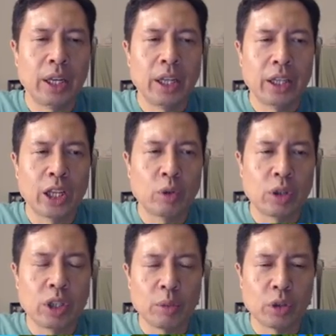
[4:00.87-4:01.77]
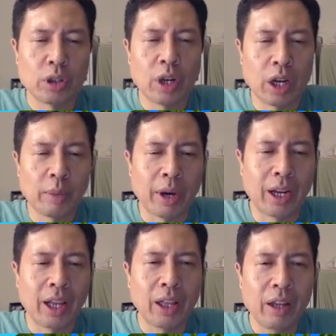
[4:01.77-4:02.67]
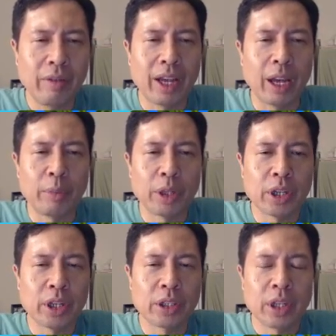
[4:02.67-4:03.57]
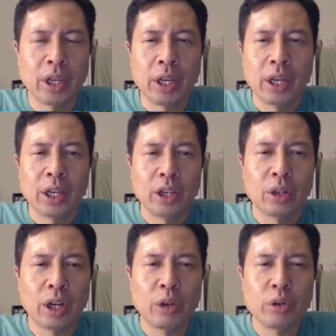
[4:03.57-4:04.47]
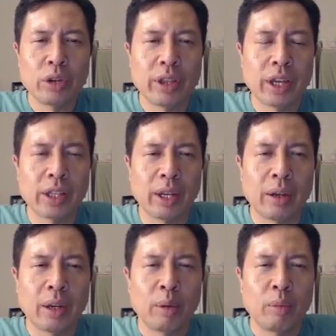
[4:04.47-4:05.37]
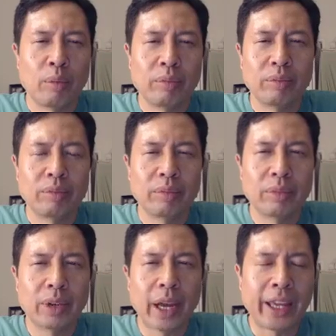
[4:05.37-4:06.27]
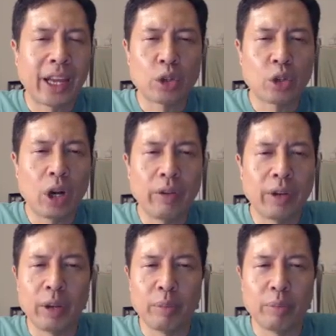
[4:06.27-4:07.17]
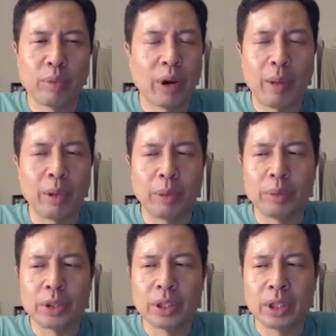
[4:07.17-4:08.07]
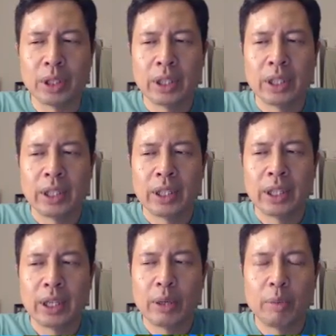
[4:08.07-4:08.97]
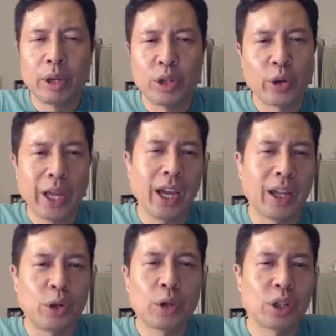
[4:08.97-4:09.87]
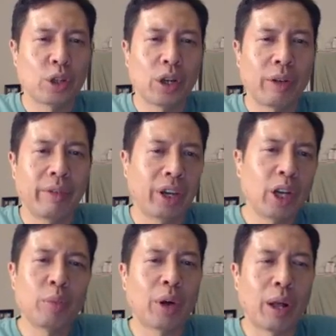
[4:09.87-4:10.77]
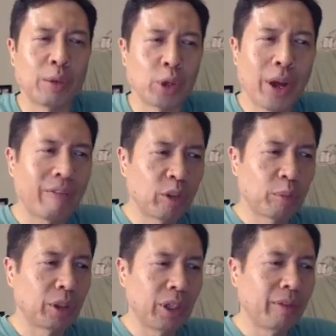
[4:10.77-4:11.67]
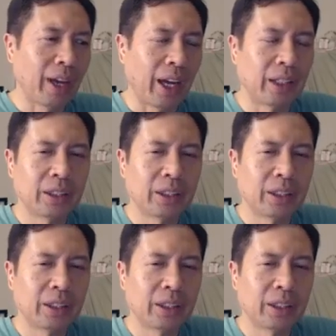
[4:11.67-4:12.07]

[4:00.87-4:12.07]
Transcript: That's what Jim was talking about. I love that, because I used to think that I can't solve any problems, but you can solve any problems. You have to believe that.